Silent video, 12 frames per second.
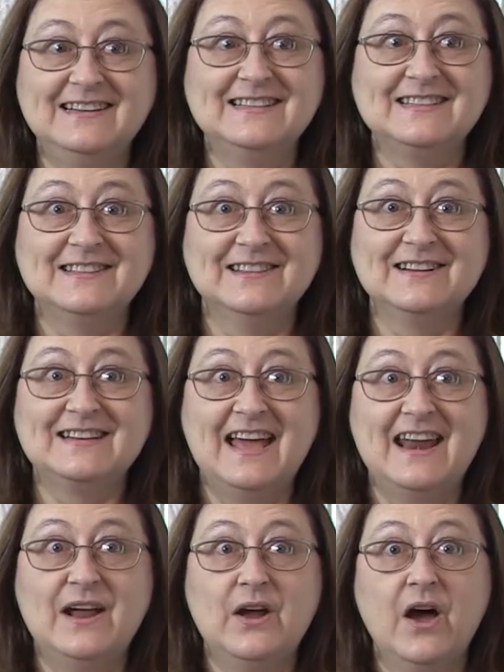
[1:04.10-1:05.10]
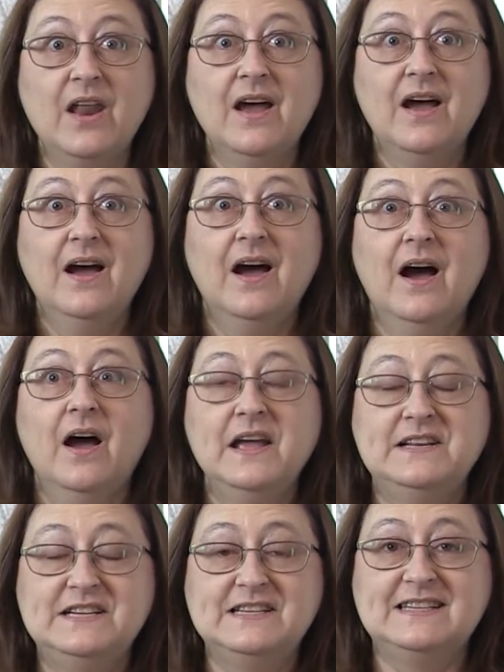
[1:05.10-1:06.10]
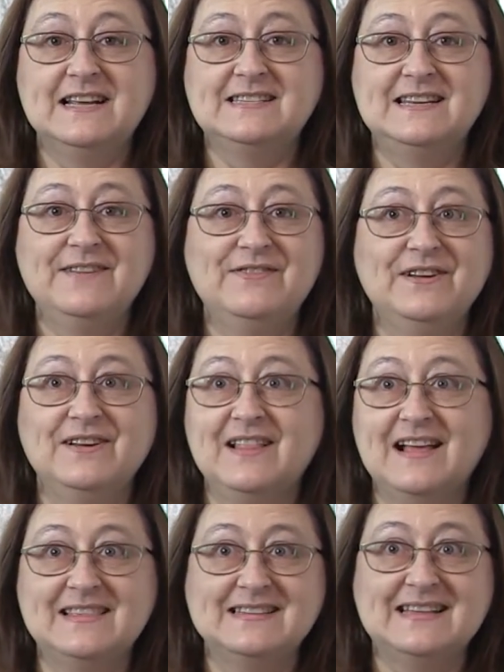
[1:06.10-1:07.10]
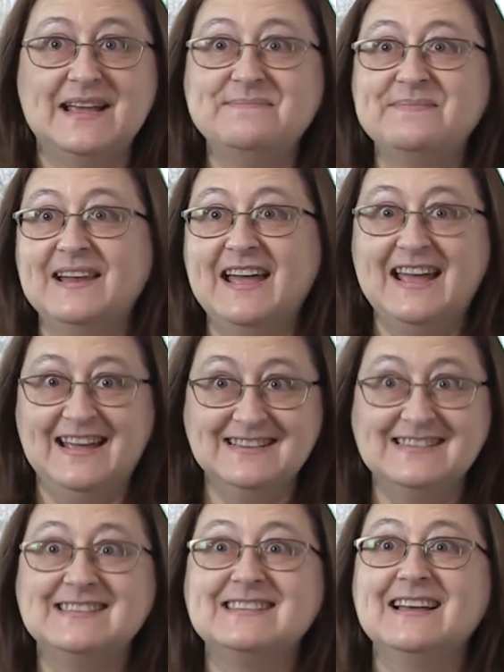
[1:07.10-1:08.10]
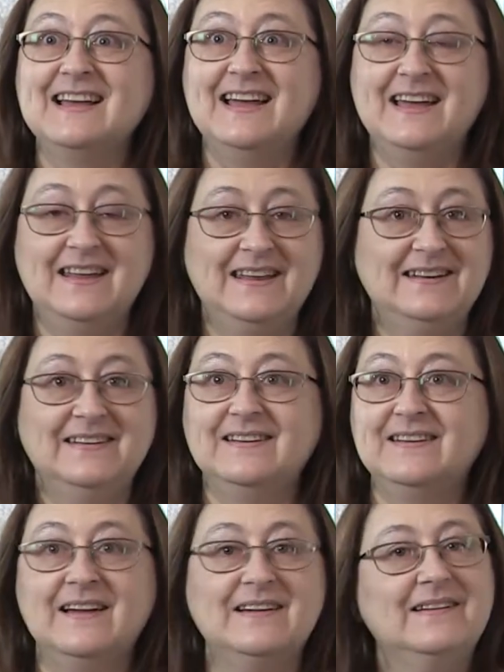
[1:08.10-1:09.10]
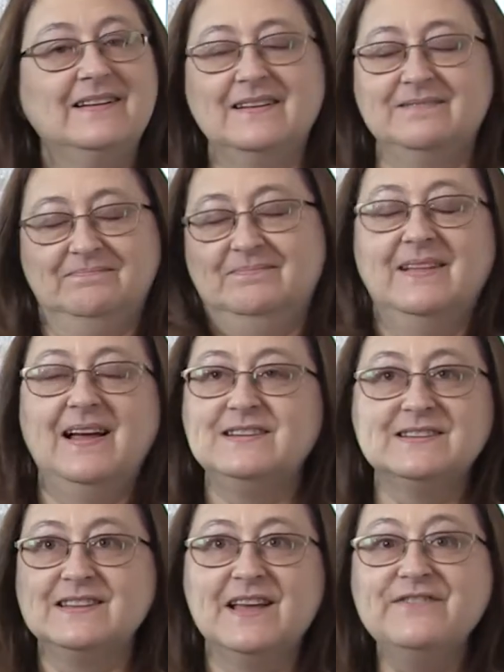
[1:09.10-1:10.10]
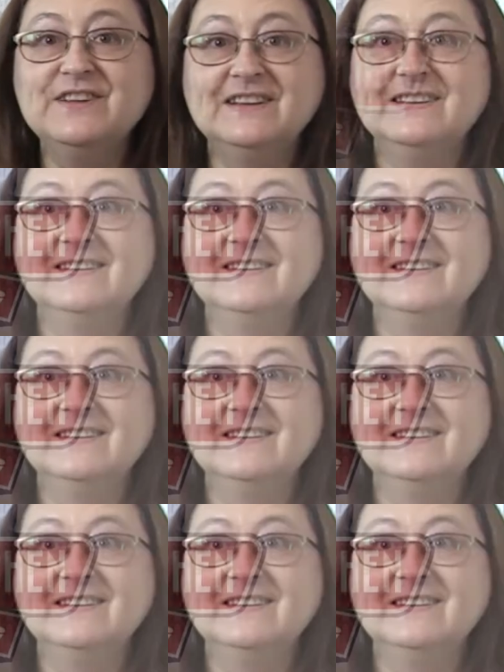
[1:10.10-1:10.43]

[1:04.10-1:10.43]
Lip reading: and just looked at it and go, it just doesn't even look like the same place. And I just love it.